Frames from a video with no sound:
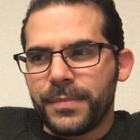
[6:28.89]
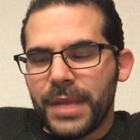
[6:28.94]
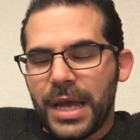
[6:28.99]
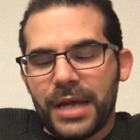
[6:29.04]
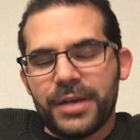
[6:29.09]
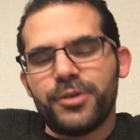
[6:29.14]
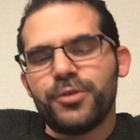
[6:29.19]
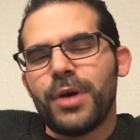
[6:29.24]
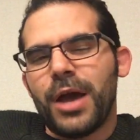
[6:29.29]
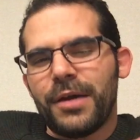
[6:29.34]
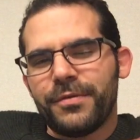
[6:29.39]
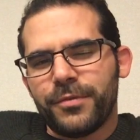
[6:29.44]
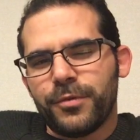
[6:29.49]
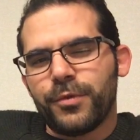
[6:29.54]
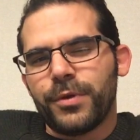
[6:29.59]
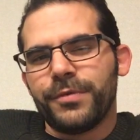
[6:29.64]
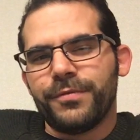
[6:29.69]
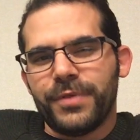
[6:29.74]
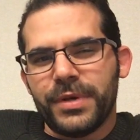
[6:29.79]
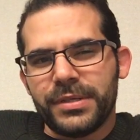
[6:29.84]
I do have to
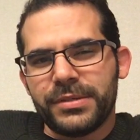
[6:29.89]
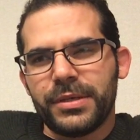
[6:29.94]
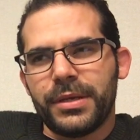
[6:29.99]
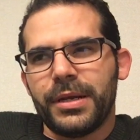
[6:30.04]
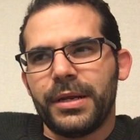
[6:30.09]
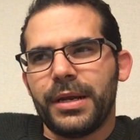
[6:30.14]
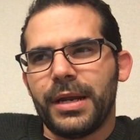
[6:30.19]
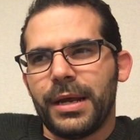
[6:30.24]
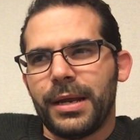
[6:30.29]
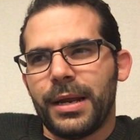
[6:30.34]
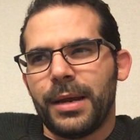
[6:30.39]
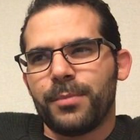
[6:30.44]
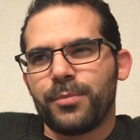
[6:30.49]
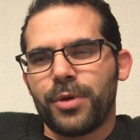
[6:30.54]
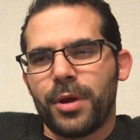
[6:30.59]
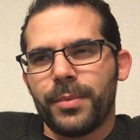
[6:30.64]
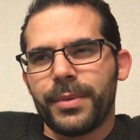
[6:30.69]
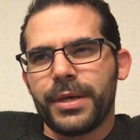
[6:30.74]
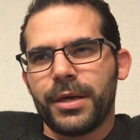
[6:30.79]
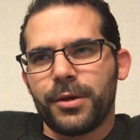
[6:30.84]
revisit it and I'm
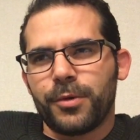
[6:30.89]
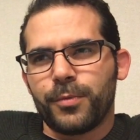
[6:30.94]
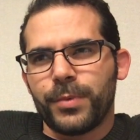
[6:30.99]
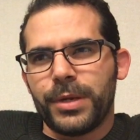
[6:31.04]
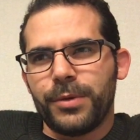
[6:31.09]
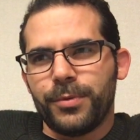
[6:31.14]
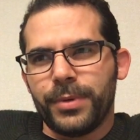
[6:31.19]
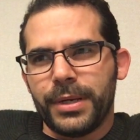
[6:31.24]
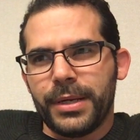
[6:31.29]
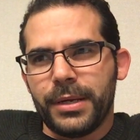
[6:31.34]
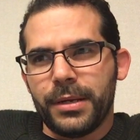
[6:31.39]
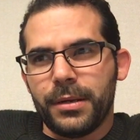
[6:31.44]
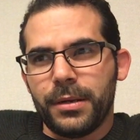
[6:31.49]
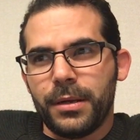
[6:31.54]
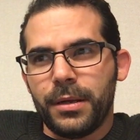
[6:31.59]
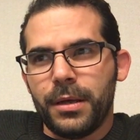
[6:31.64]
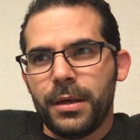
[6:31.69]
probably gonna reread it.